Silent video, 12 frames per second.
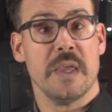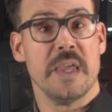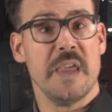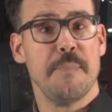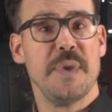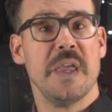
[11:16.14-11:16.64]

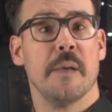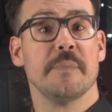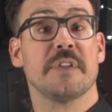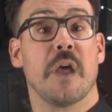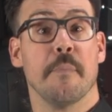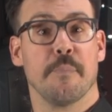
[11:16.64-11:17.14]

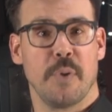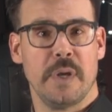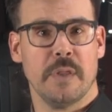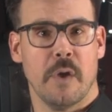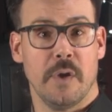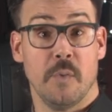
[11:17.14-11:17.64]
EPMs come
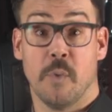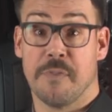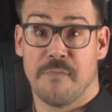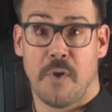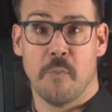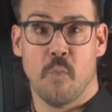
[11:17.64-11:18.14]
preloaded
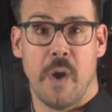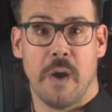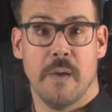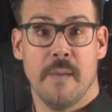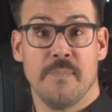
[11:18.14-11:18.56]
with firmware.